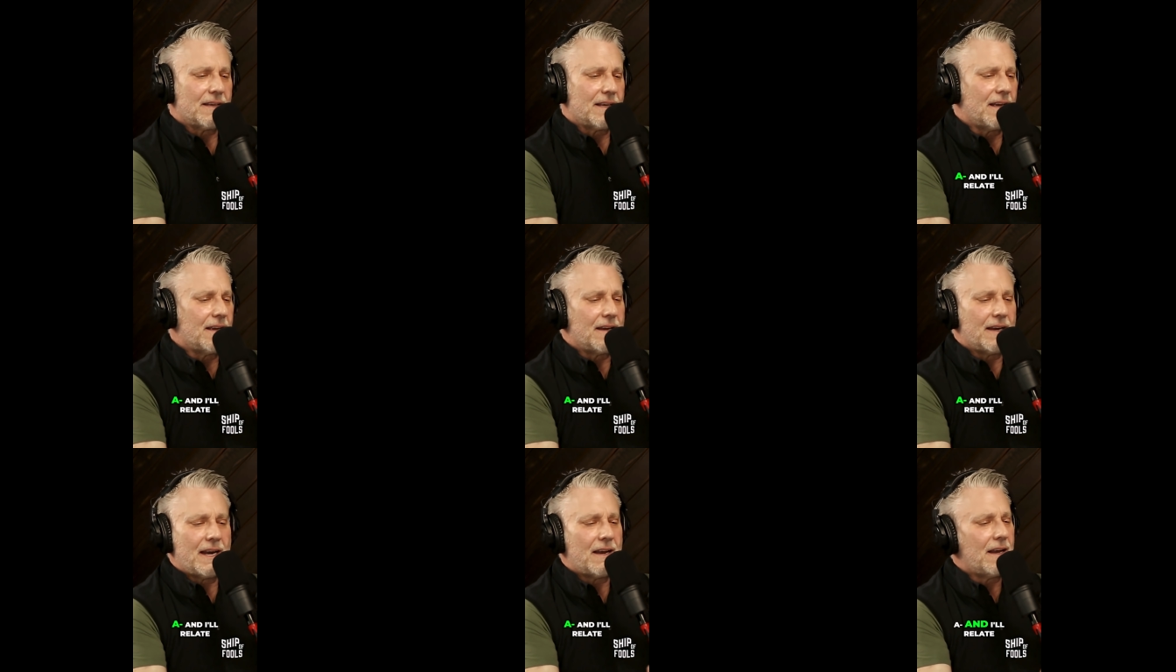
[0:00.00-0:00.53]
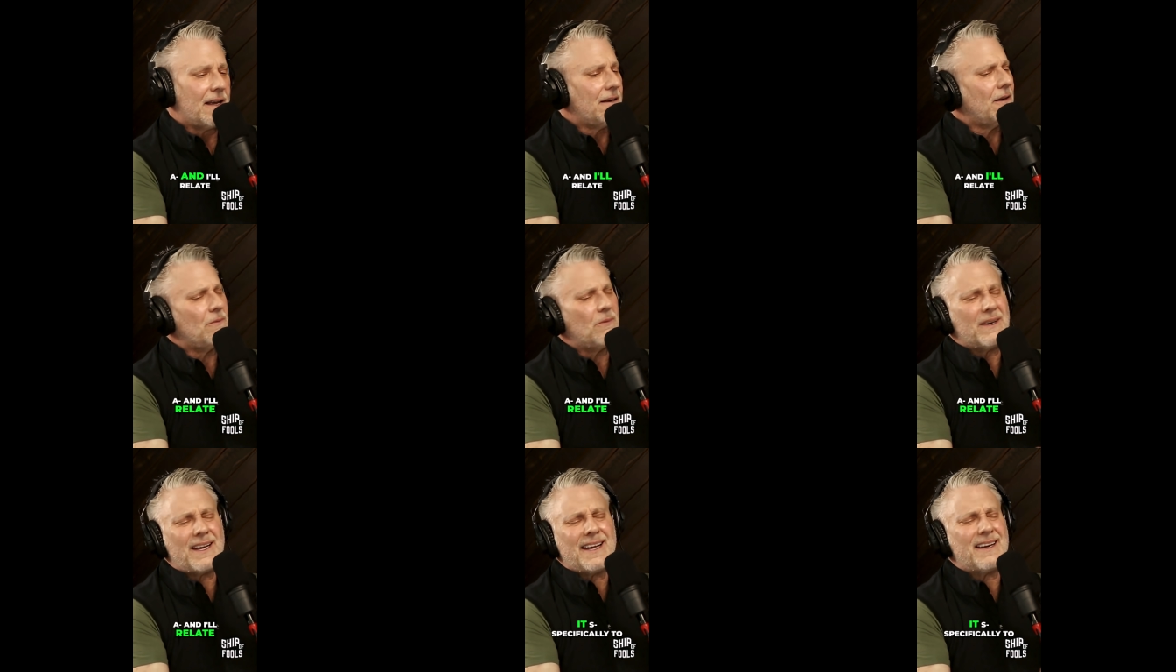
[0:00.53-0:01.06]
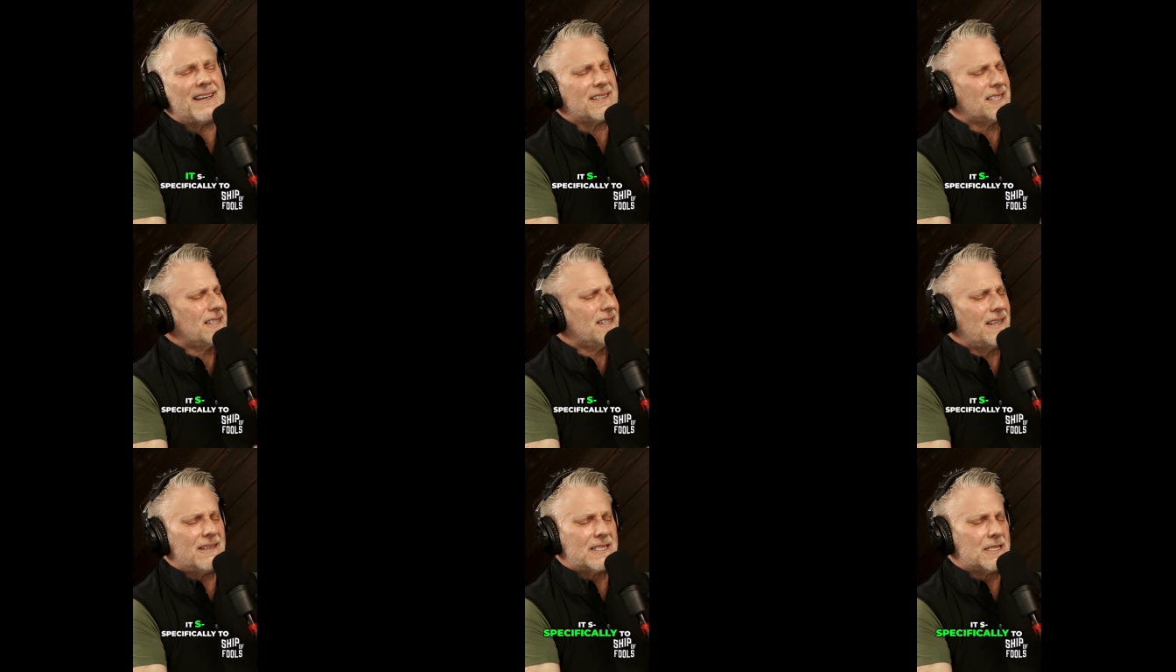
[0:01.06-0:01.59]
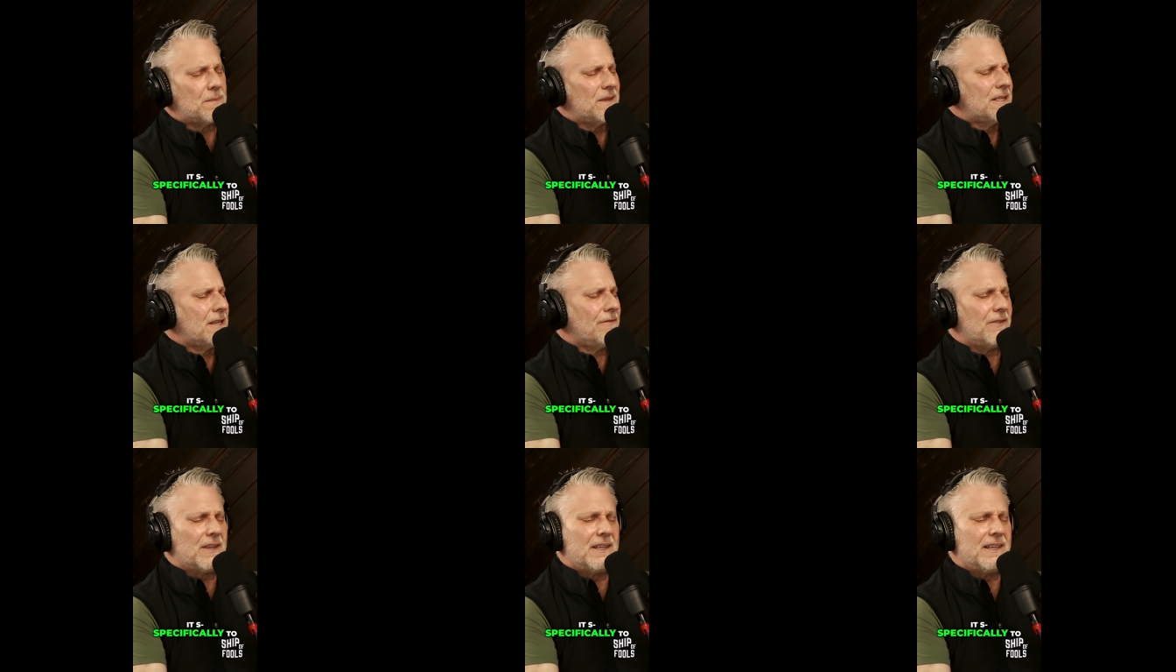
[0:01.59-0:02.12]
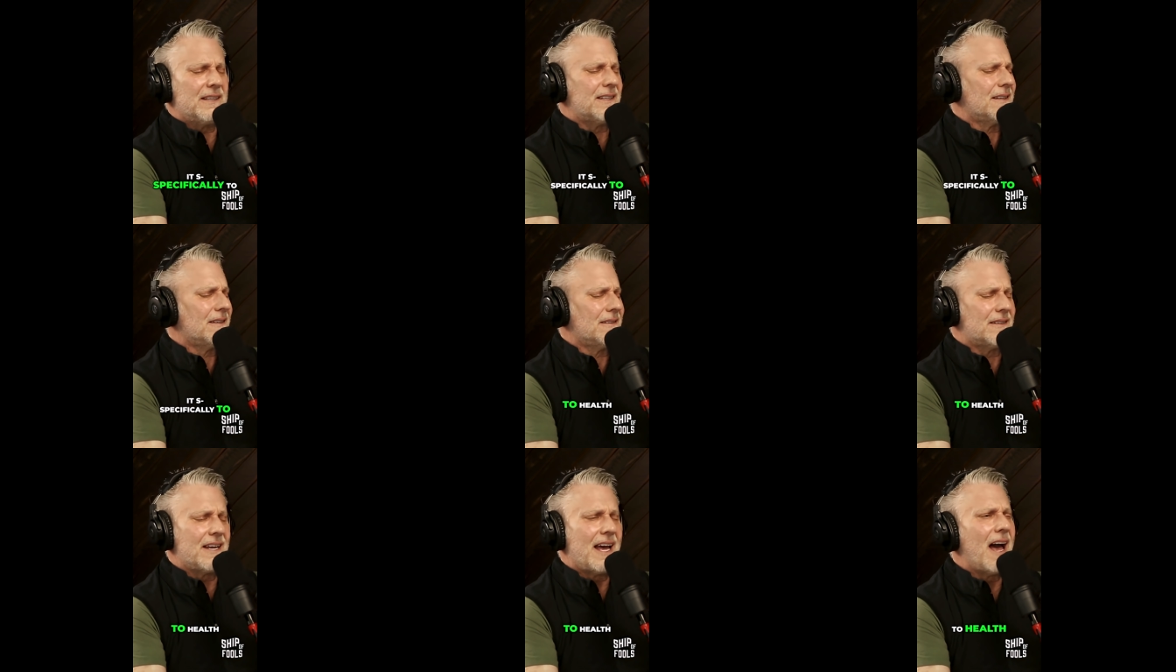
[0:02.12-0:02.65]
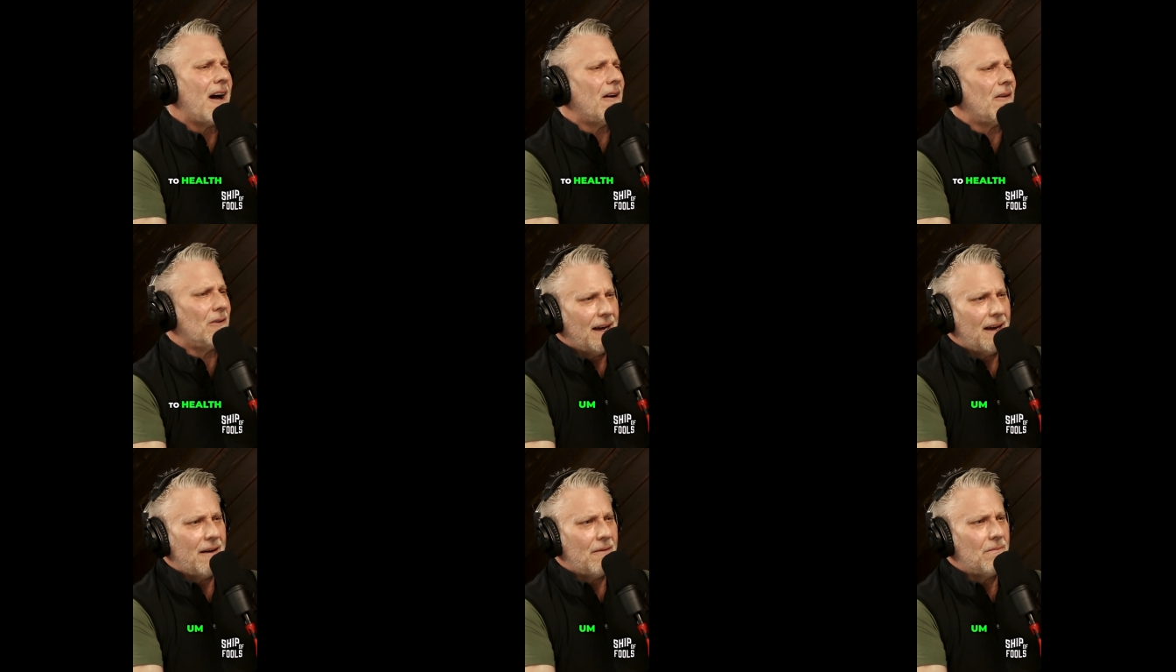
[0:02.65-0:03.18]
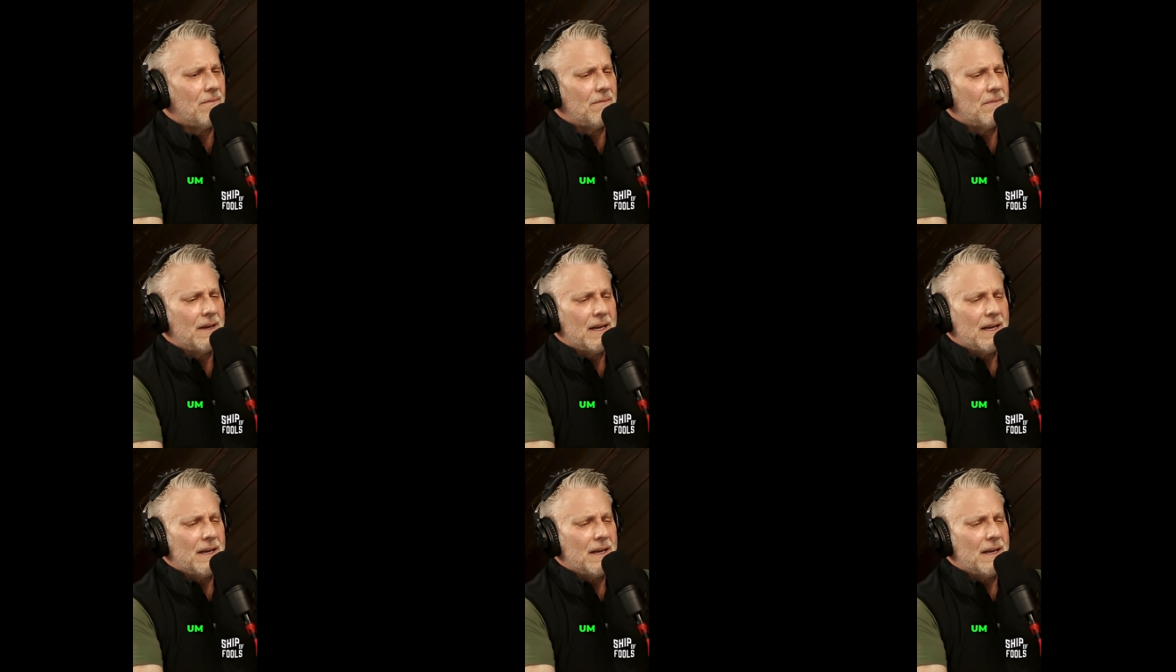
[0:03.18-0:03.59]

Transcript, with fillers: and i'll relate it specifically to, to health um